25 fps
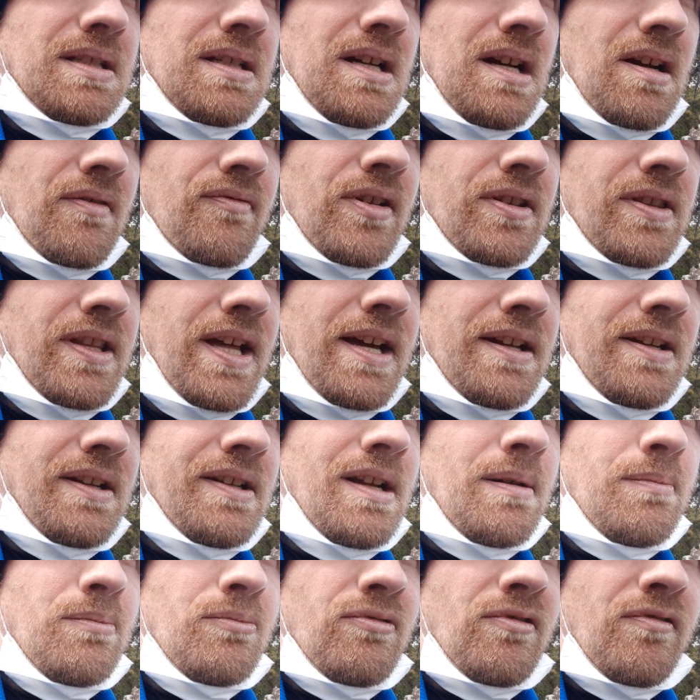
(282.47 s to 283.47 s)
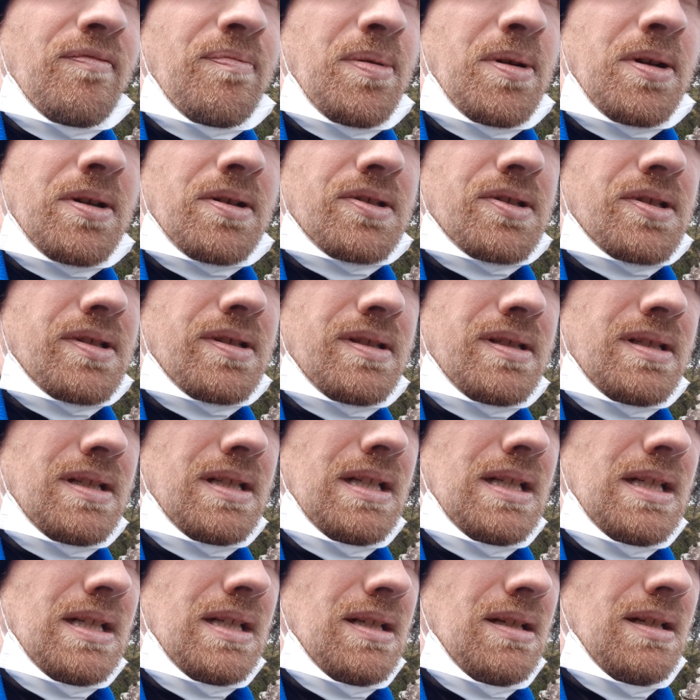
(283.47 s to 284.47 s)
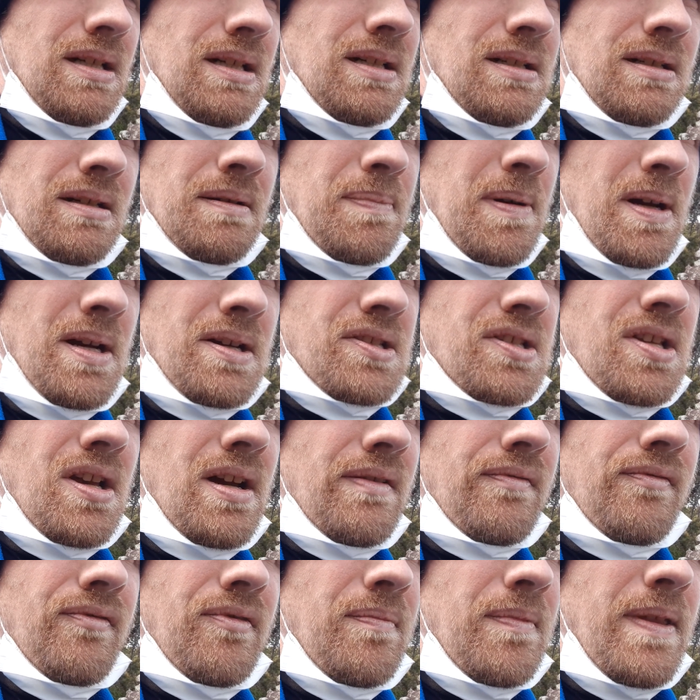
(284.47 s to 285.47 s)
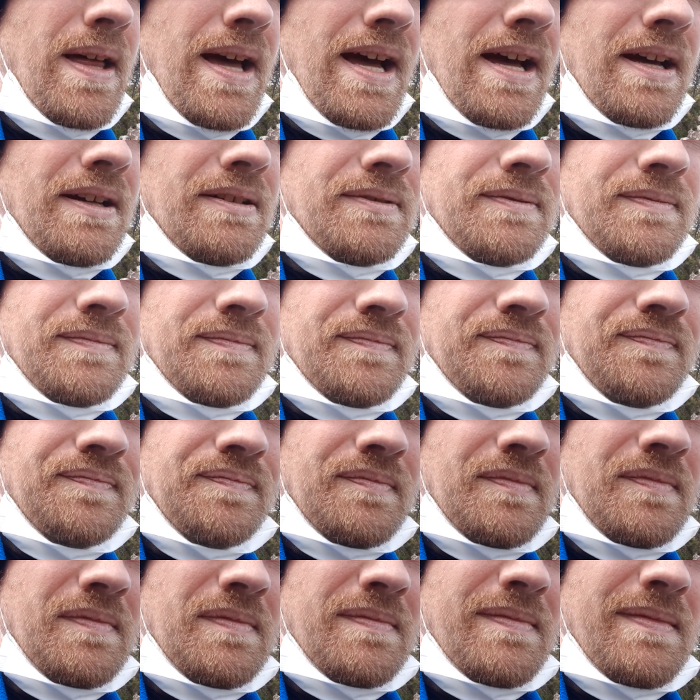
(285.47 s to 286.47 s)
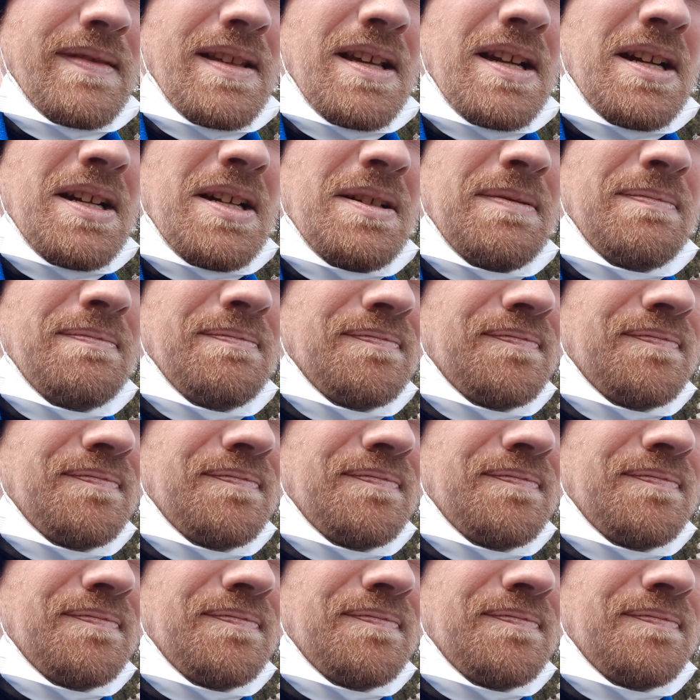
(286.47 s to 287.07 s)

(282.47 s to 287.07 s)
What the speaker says: I've read that in a number of books. But aside from that, I